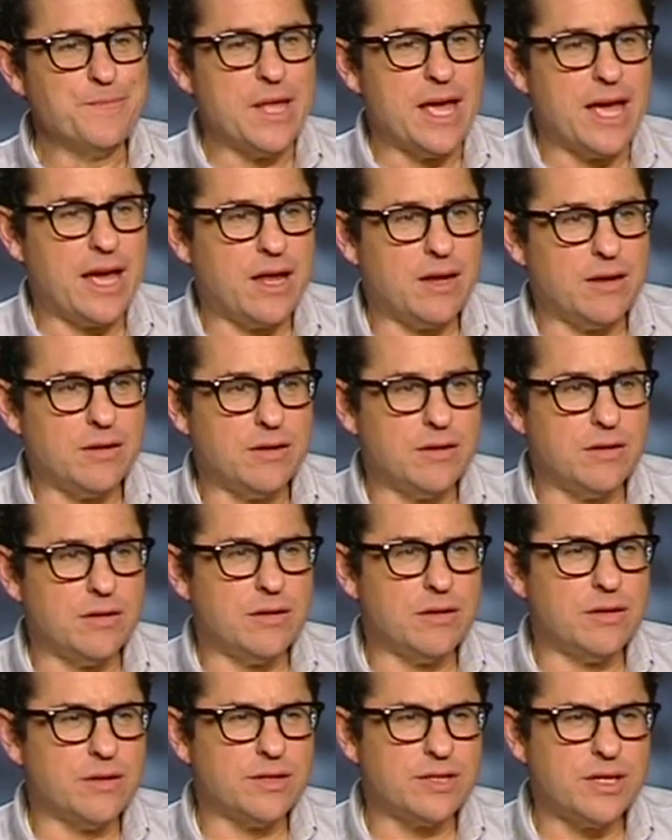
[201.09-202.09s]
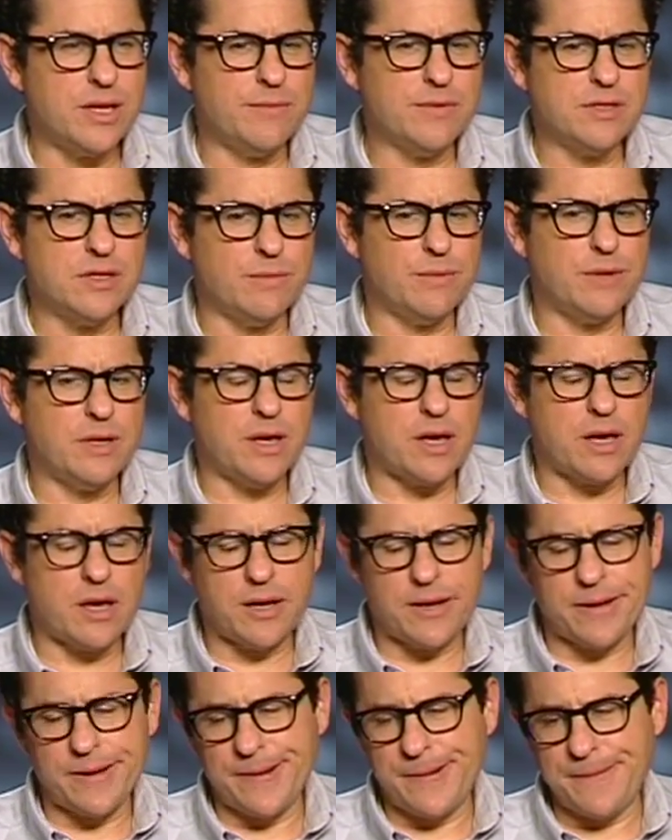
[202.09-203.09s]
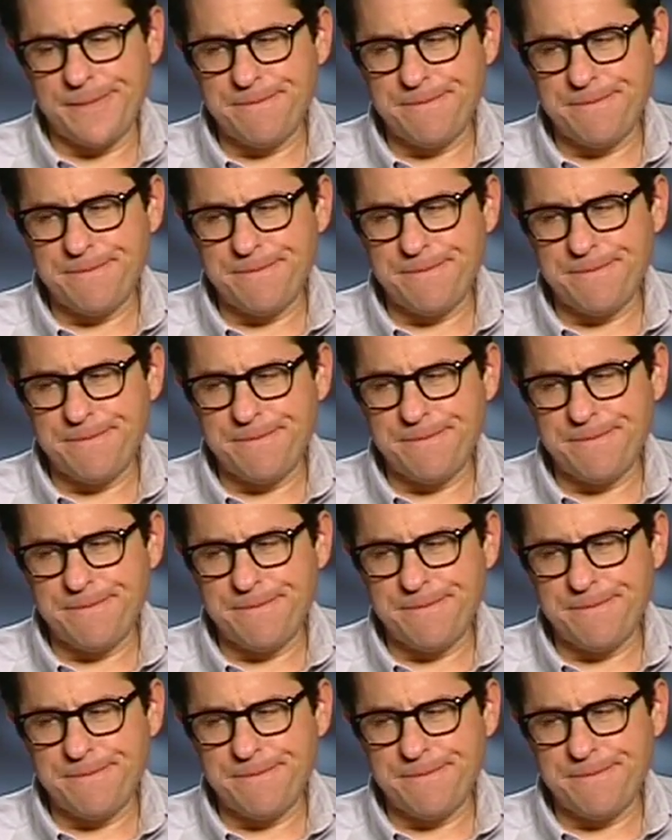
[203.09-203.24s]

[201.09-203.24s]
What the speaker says: And there seems to be a